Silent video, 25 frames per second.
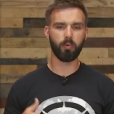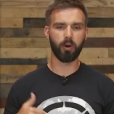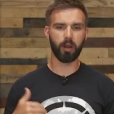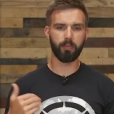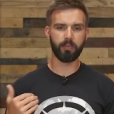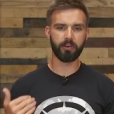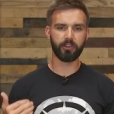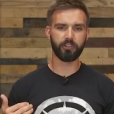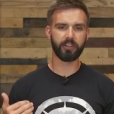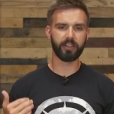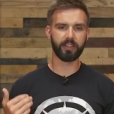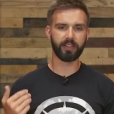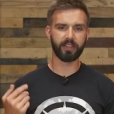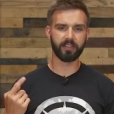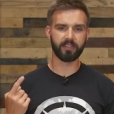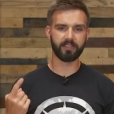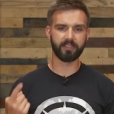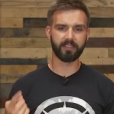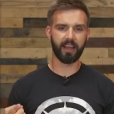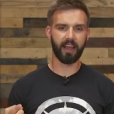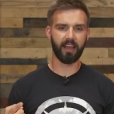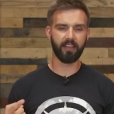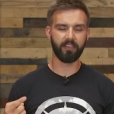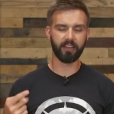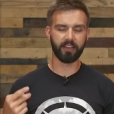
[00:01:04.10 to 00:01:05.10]
wanna make sure you get the
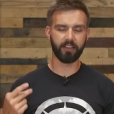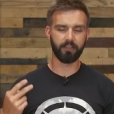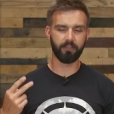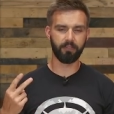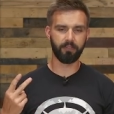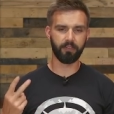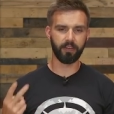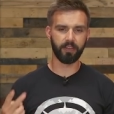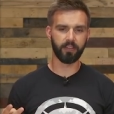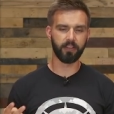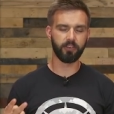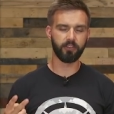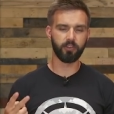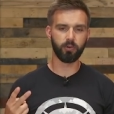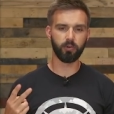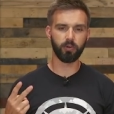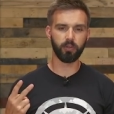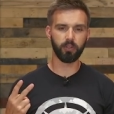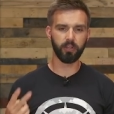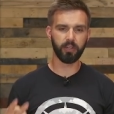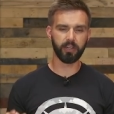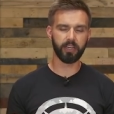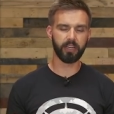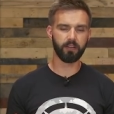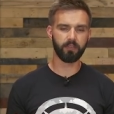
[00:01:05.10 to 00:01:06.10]
size and the fit that you
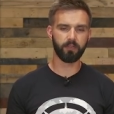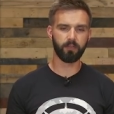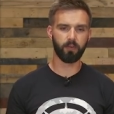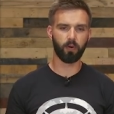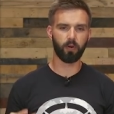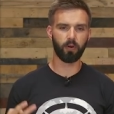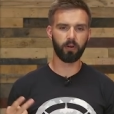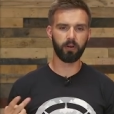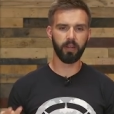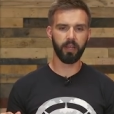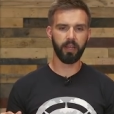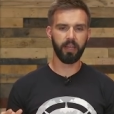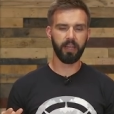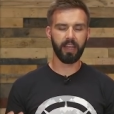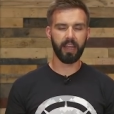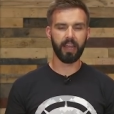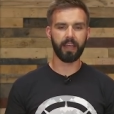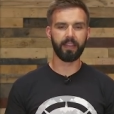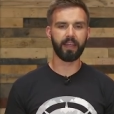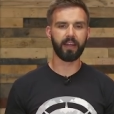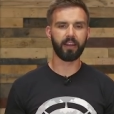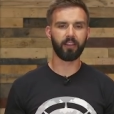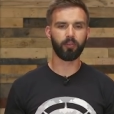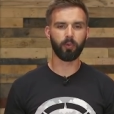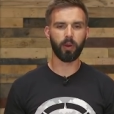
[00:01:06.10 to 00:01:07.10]
are looking for,
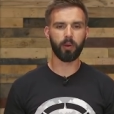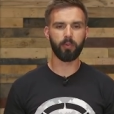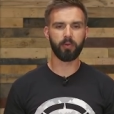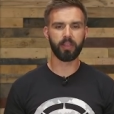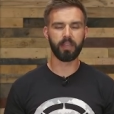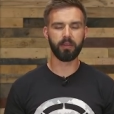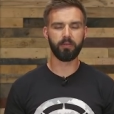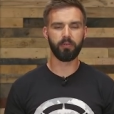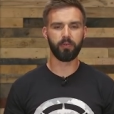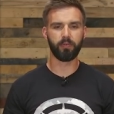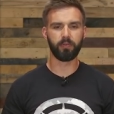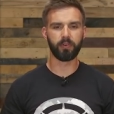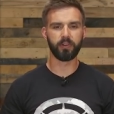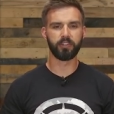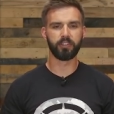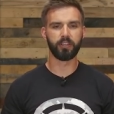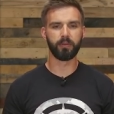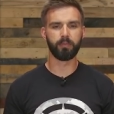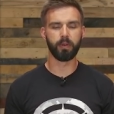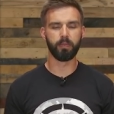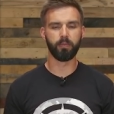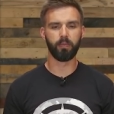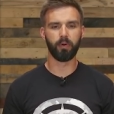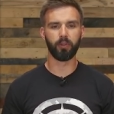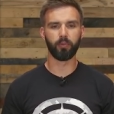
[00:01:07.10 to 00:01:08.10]
and that is why we give you free
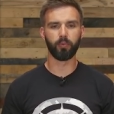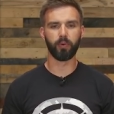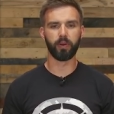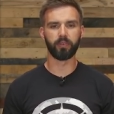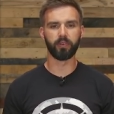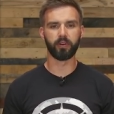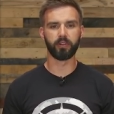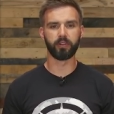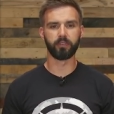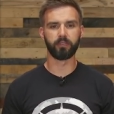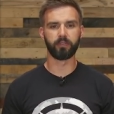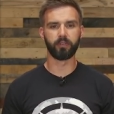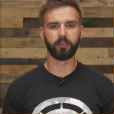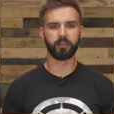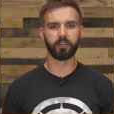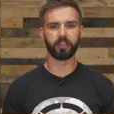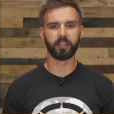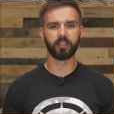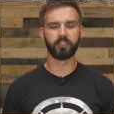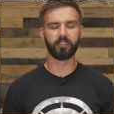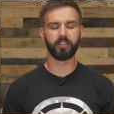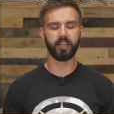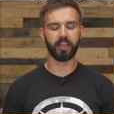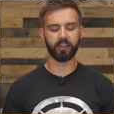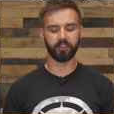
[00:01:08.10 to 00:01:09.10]
shipping both ways on your first
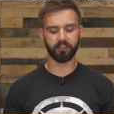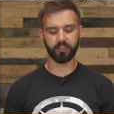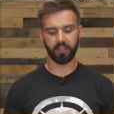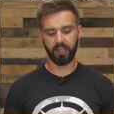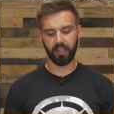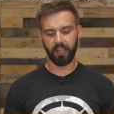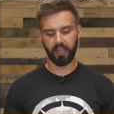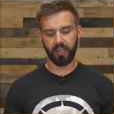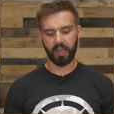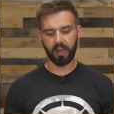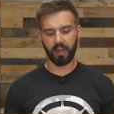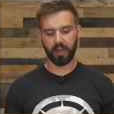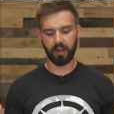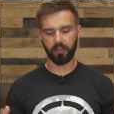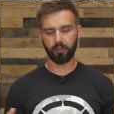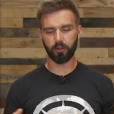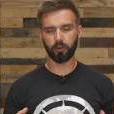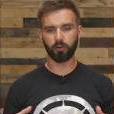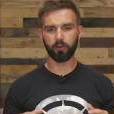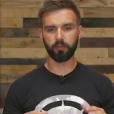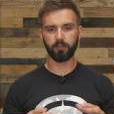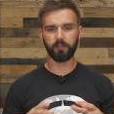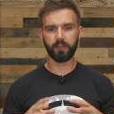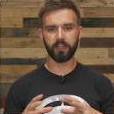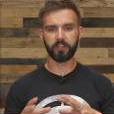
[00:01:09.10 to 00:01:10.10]
exchange. And another
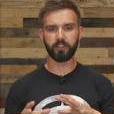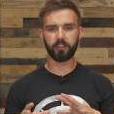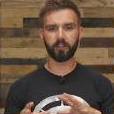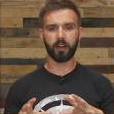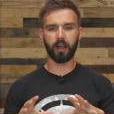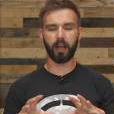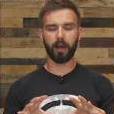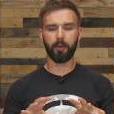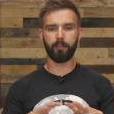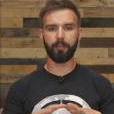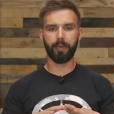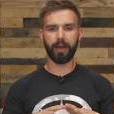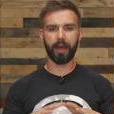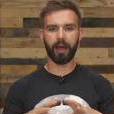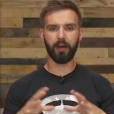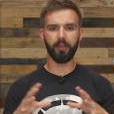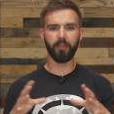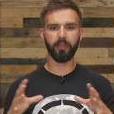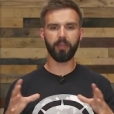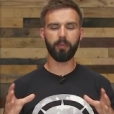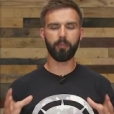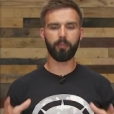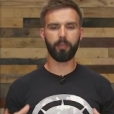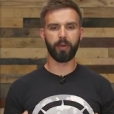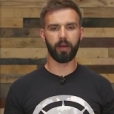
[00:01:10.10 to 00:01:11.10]
cool feature
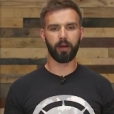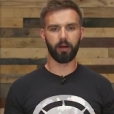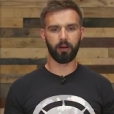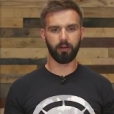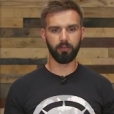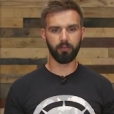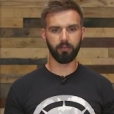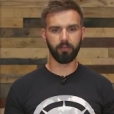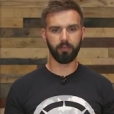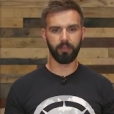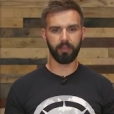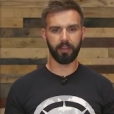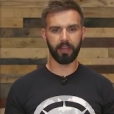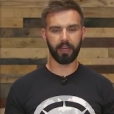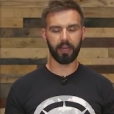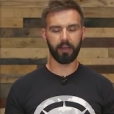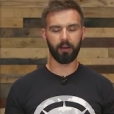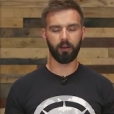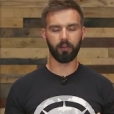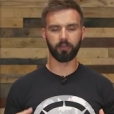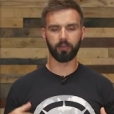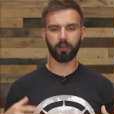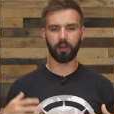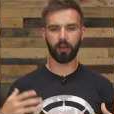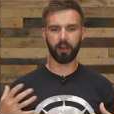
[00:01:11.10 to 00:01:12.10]
about the Bell that
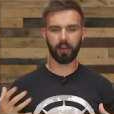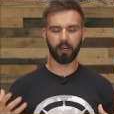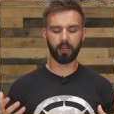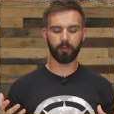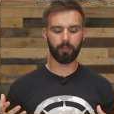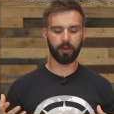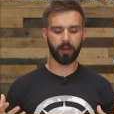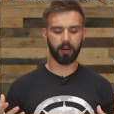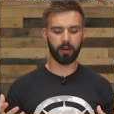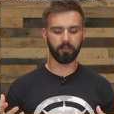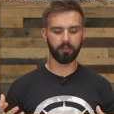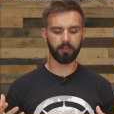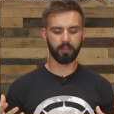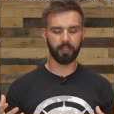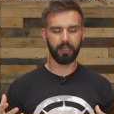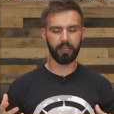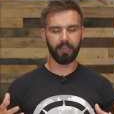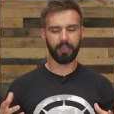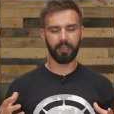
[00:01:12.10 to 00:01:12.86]
I'll talk about